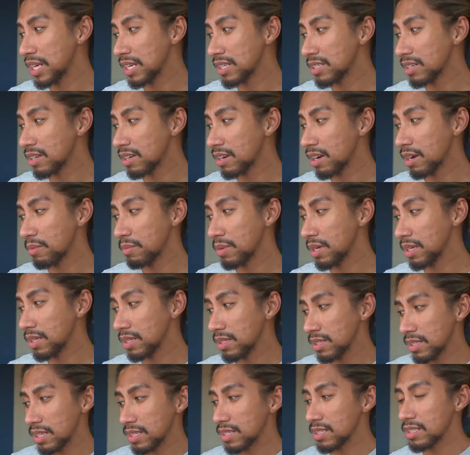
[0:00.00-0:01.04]
things are
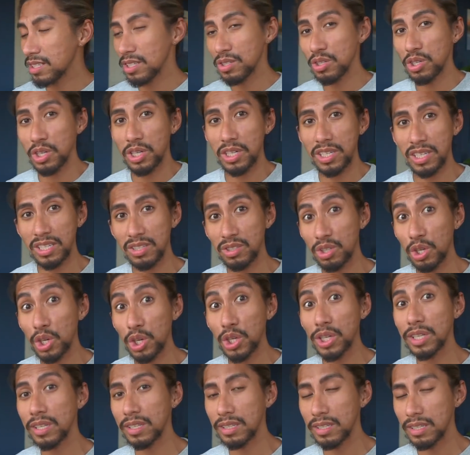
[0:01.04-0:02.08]
coming. This is Saturnian.
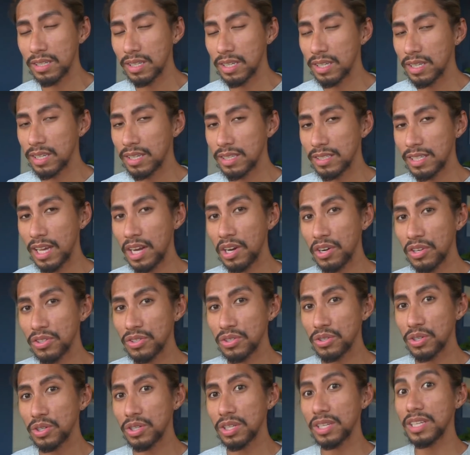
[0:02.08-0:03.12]
Turtle. Saturn is
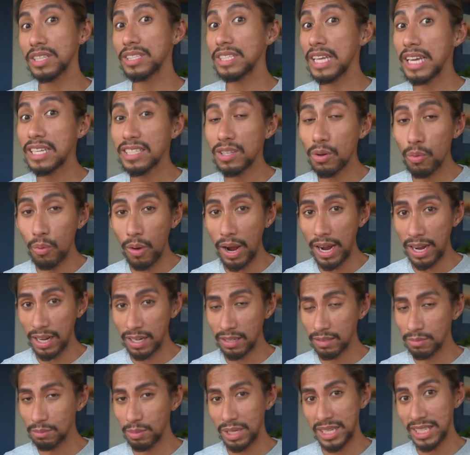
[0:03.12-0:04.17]
turtle. It takes a
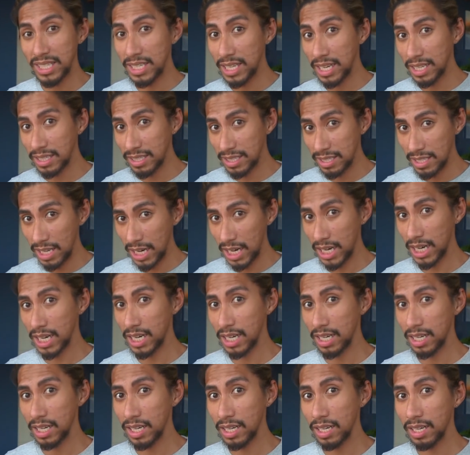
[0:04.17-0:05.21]
while, but it gets there.
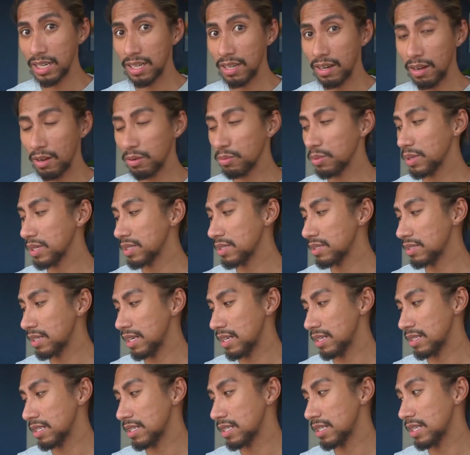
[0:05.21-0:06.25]
Always,
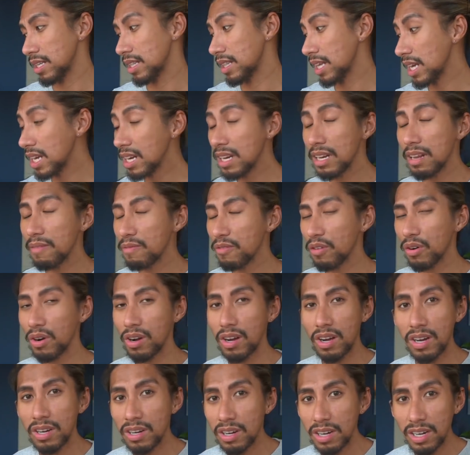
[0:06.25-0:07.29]
yes. And they can live for
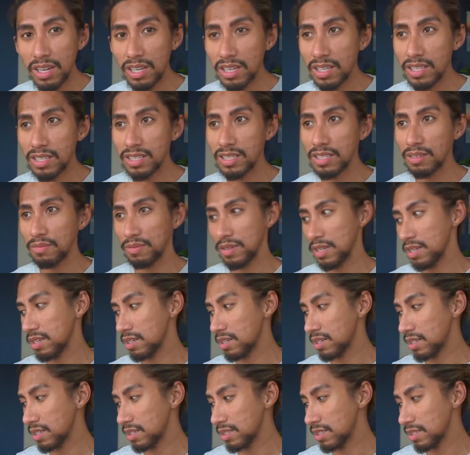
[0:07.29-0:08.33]
hundreds of
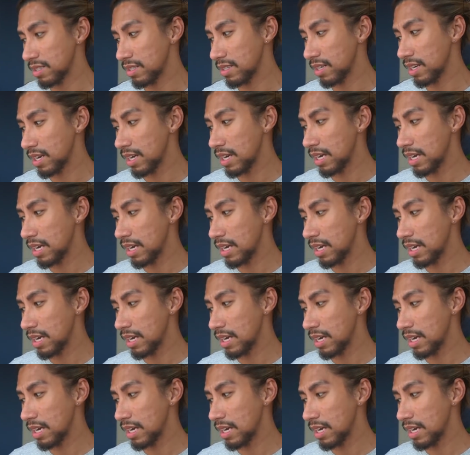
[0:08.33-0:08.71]
years.